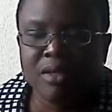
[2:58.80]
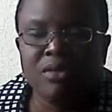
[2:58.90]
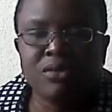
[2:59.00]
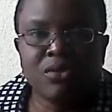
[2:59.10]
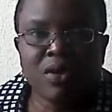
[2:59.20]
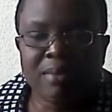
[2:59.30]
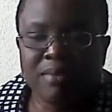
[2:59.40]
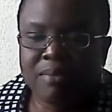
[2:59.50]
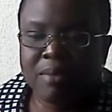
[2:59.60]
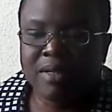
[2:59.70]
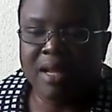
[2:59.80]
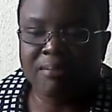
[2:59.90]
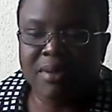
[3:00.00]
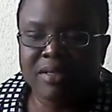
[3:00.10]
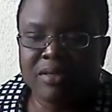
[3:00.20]
Joab may be that
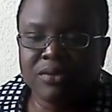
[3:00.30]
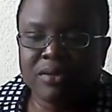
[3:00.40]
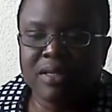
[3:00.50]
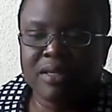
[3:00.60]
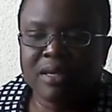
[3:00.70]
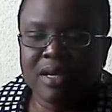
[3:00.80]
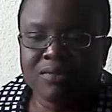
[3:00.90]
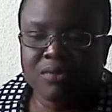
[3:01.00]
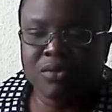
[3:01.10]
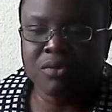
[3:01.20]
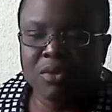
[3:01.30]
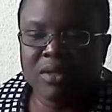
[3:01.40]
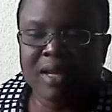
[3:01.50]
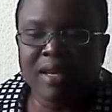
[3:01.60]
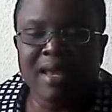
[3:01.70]
person you think cares for you
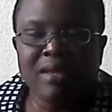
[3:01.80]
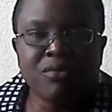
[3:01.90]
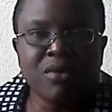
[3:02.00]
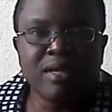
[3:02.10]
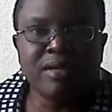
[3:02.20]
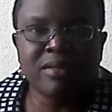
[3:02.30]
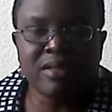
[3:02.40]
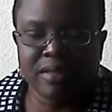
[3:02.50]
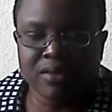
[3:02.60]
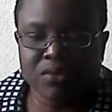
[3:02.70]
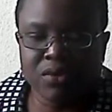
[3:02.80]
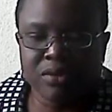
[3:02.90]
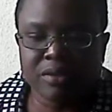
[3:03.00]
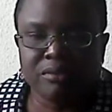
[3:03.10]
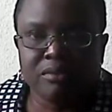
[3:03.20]
than anyone else in this world.
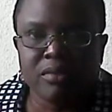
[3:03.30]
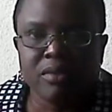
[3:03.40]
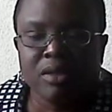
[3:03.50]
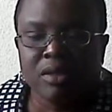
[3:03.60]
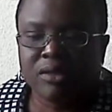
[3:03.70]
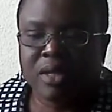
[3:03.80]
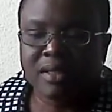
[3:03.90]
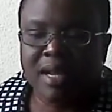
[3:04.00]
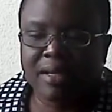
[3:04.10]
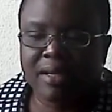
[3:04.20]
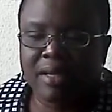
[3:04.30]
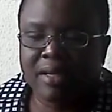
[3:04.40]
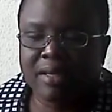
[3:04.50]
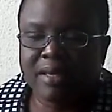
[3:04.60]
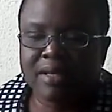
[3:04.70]
Just like in the
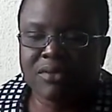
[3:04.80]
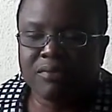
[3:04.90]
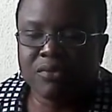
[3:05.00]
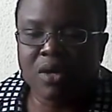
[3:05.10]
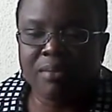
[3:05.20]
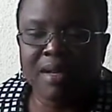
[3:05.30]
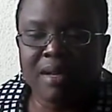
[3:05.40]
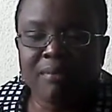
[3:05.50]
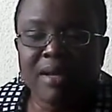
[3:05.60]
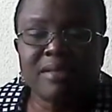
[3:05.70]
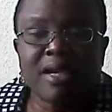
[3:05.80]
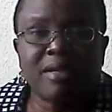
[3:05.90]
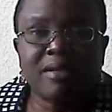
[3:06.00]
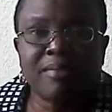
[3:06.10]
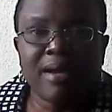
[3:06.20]
case of Joab and Amasa in
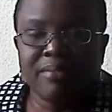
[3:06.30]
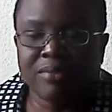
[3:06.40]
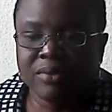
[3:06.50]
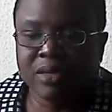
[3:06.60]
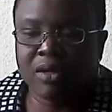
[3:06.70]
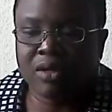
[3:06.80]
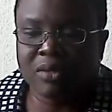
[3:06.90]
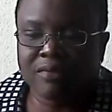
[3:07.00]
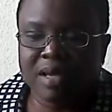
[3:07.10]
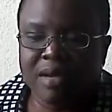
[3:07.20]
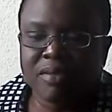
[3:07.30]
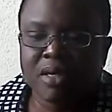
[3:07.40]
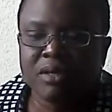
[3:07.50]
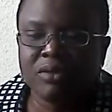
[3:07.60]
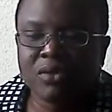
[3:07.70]
the Bible, a lot of times
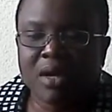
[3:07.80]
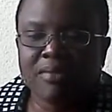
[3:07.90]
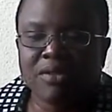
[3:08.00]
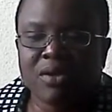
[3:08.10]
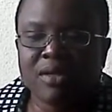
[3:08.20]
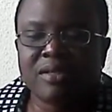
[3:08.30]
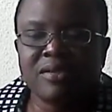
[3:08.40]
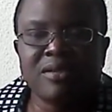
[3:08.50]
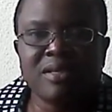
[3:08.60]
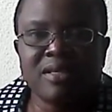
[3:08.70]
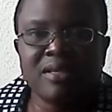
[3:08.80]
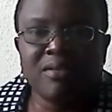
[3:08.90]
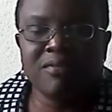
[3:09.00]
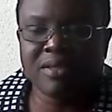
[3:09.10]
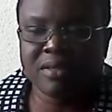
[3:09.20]
Joab's sword is not easily
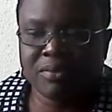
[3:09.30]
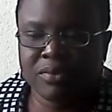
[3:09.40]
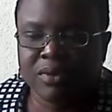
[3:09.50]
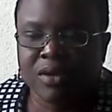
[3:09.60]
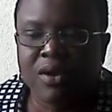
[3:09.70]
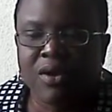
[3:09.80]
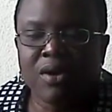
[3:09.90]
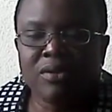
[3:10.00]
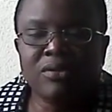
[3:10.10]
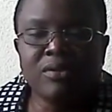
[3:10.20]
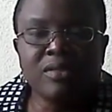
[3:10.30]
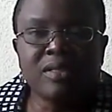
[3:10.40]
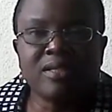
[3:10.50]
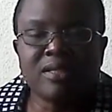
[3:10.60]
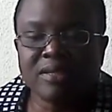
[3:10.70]
visible. All you notice
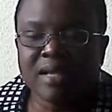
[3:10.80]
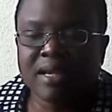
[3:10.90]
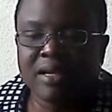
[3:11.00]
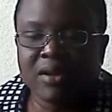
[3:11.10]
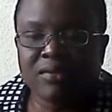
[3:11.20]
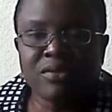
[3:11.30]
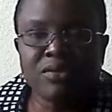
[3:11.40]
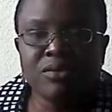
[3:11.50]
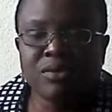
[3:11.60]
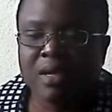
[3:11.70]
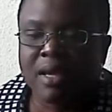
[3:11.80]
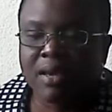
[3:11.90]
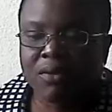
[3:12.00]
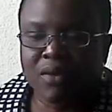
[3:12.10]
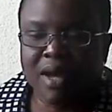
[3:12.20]
is that he loves you,
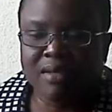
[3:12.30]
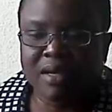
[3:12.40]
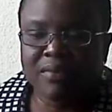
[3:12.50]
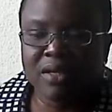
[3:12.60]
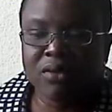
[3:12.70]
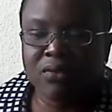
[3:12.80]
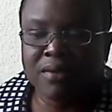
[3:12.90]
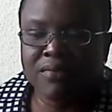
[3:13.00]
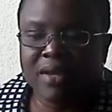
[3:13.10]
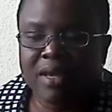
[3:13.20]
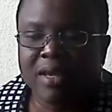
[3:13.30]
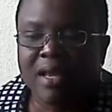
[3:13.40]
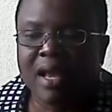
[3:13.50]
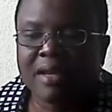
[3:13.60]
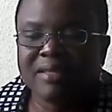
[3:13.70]
inquires after your welfare,
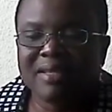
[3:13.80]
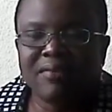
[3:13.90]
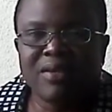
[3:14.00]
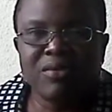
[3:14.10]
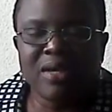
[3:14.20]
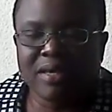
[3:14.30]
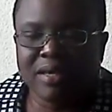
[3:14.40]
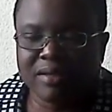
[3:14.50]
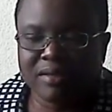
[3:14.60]
and is giving you a kiss.